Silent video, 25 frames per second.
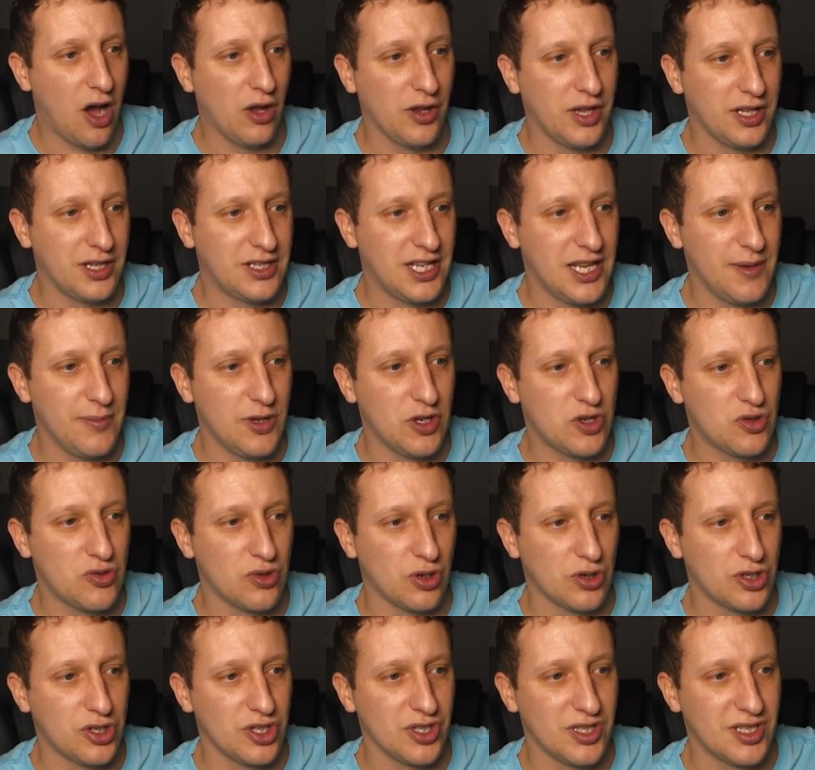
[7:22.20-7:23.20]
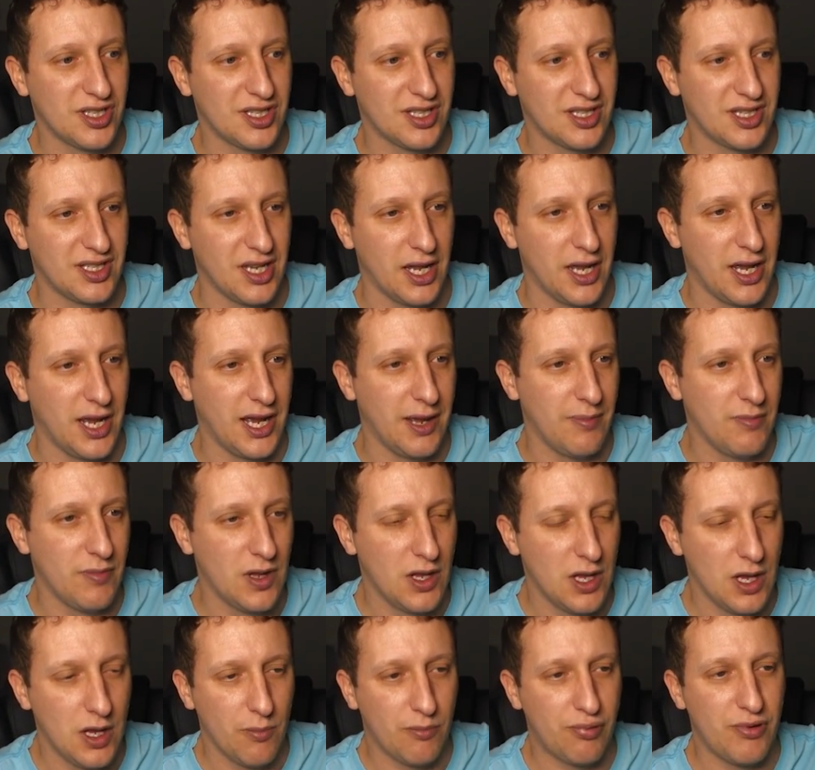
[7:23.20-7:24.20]
the team instructions are the same.
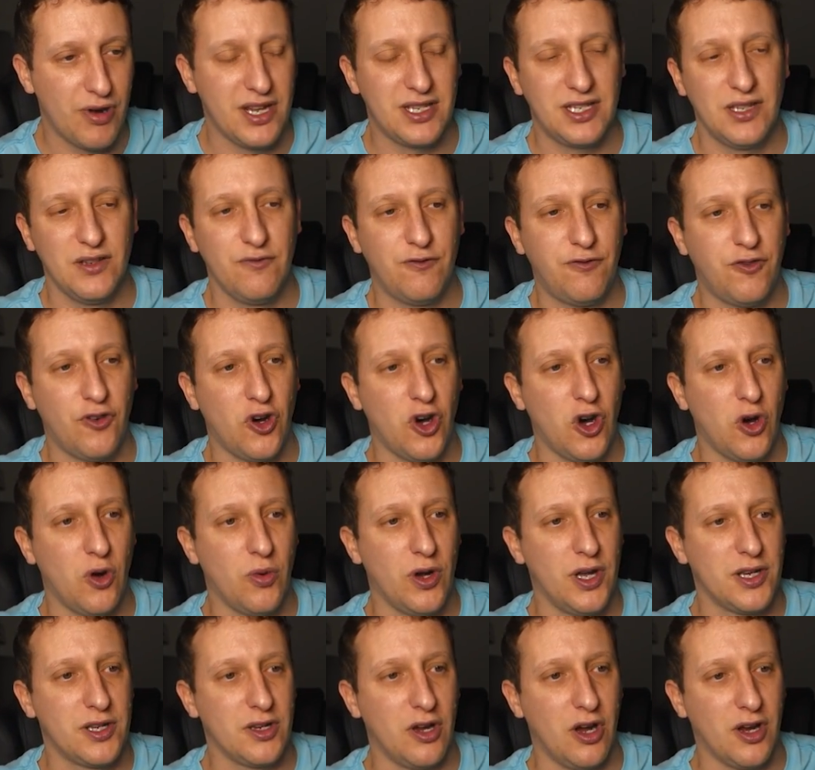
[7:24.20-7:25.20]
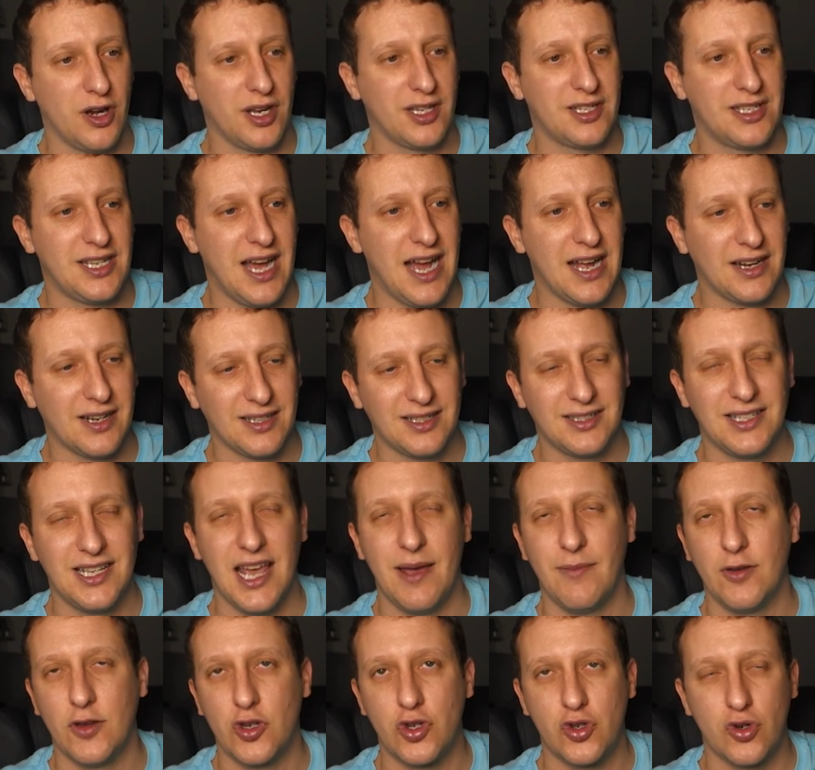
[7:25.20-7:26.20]
Pressing forward on attack, the
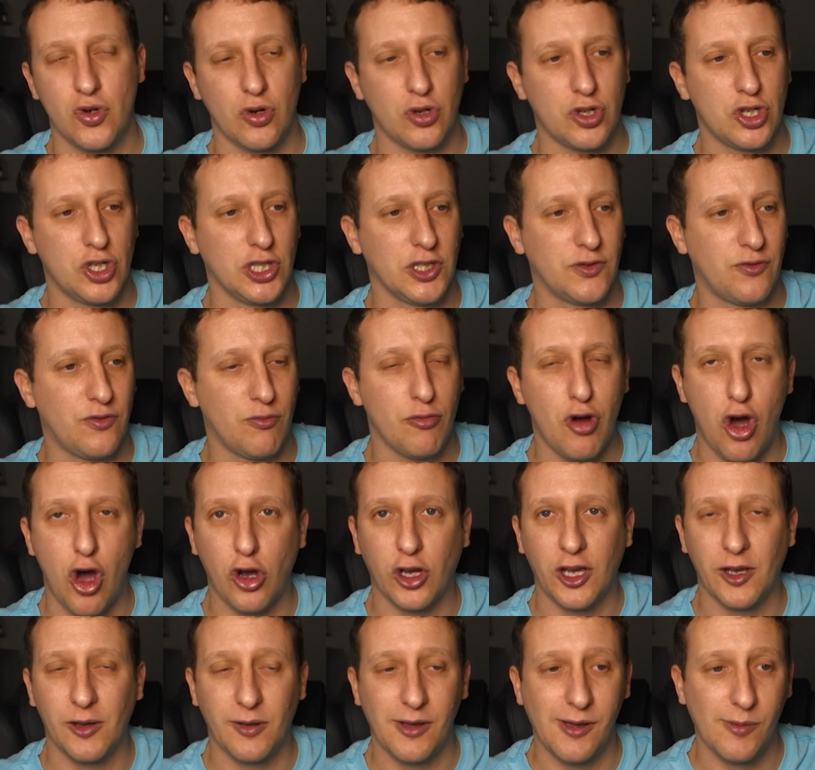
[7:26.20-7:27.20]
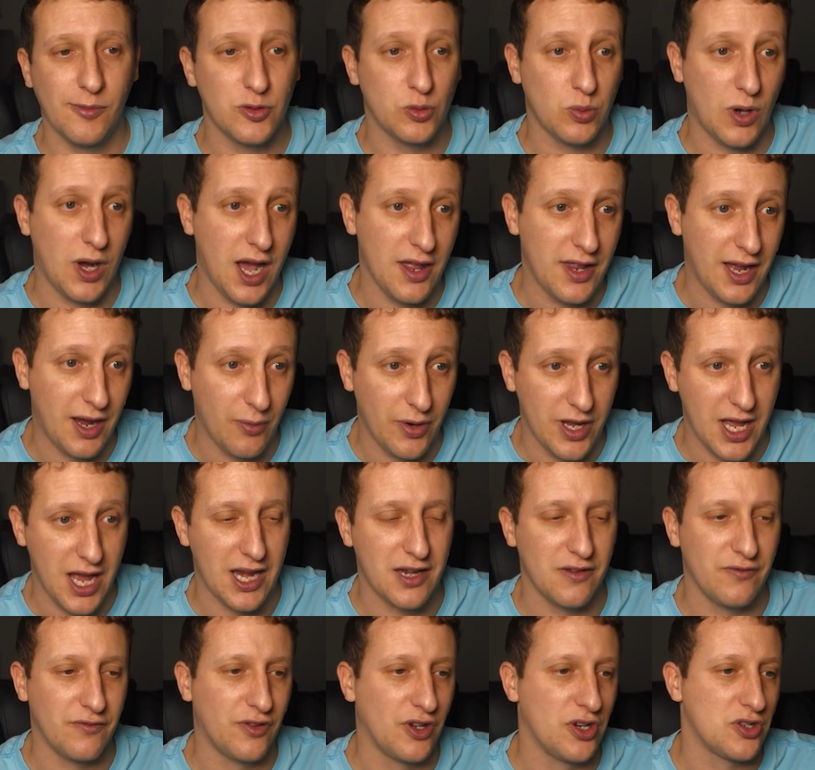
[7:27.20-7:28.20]
same instructions for Morgan Gibbs-White that we had
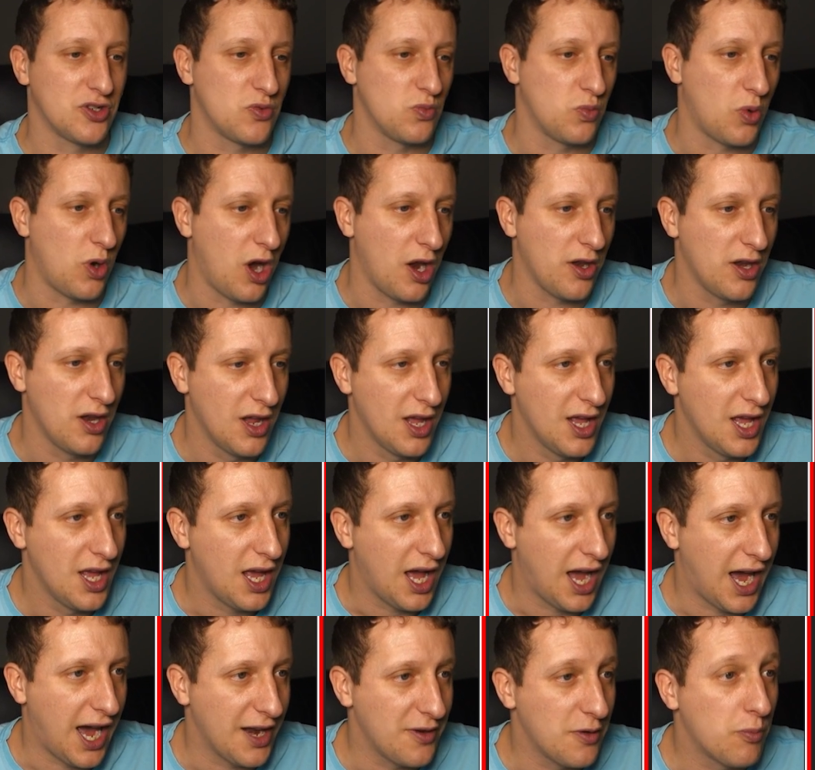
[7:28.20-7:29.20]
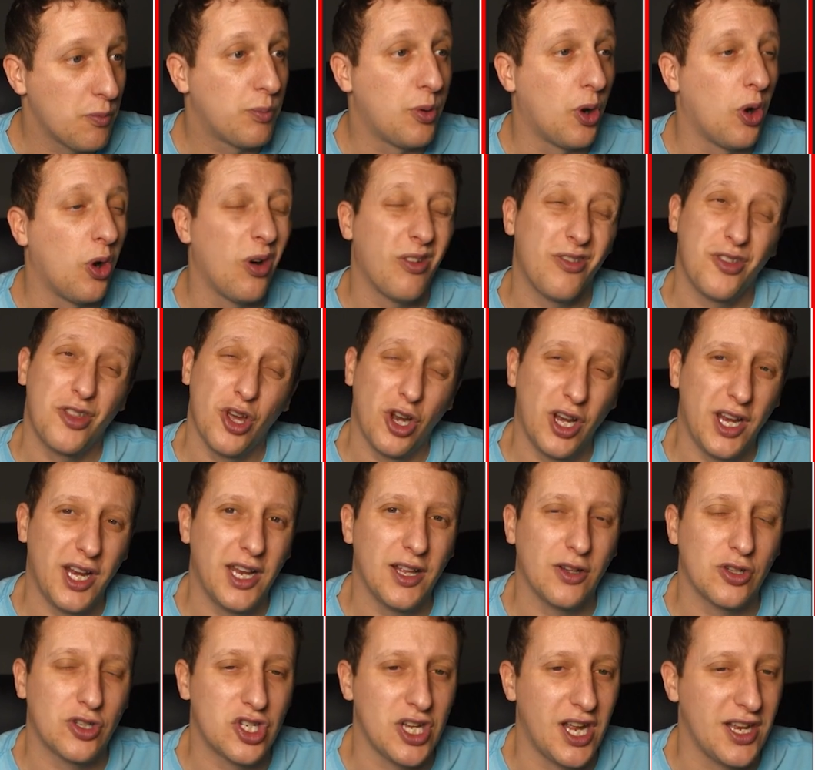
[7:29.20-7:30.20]
in version 1. But the only
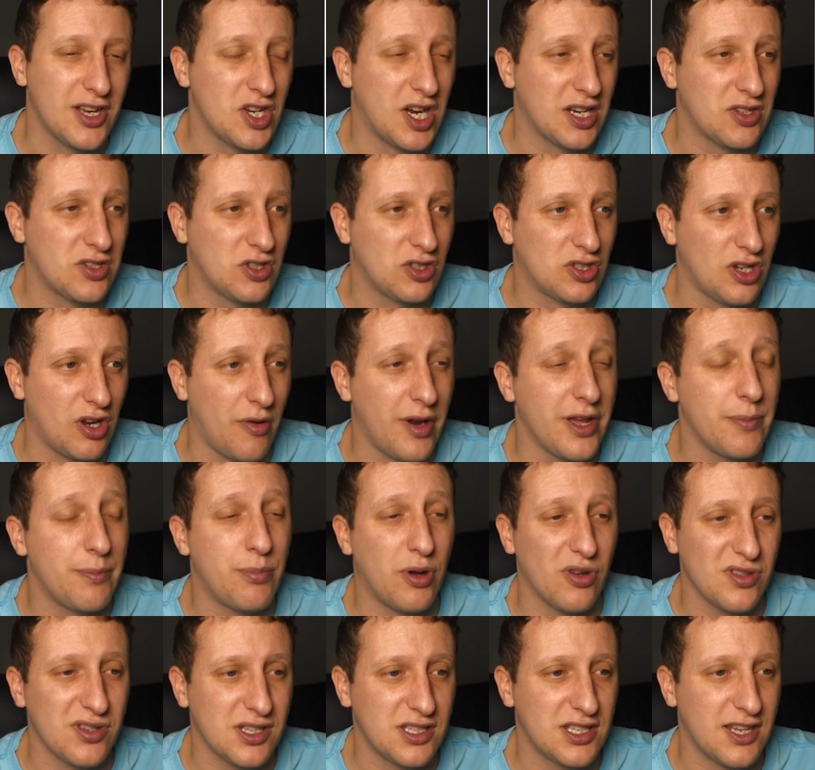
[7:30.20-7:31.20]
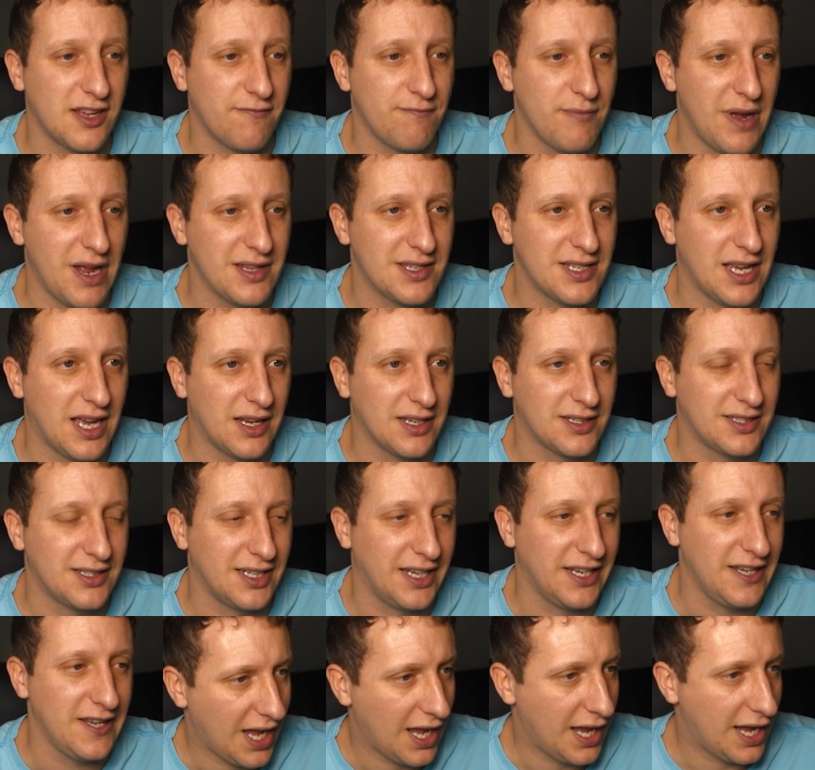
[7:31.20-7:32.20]
little change, actually, positive
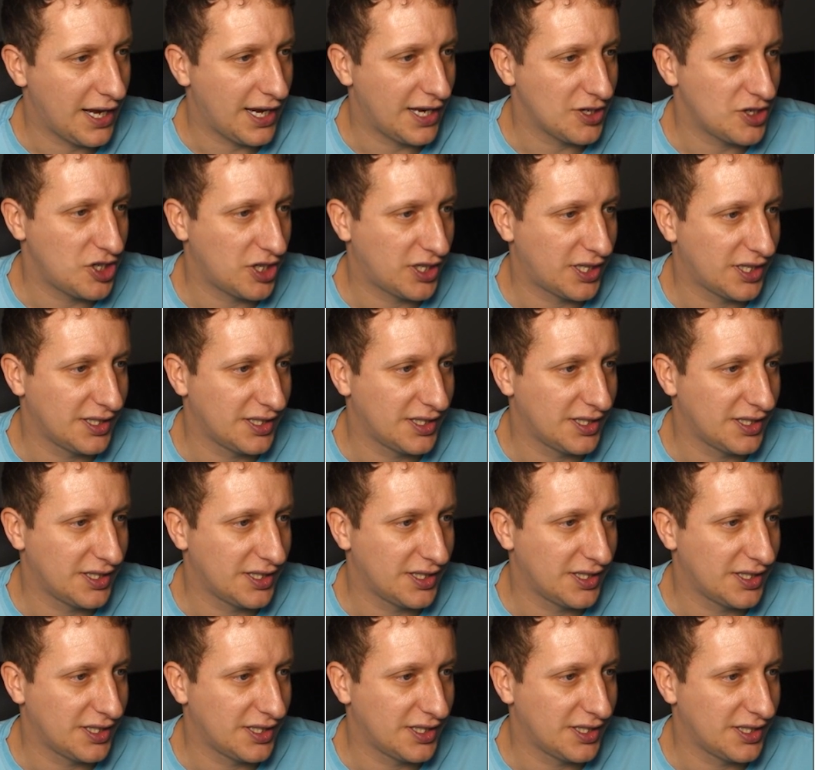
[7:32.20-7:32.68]
mentality. And as you can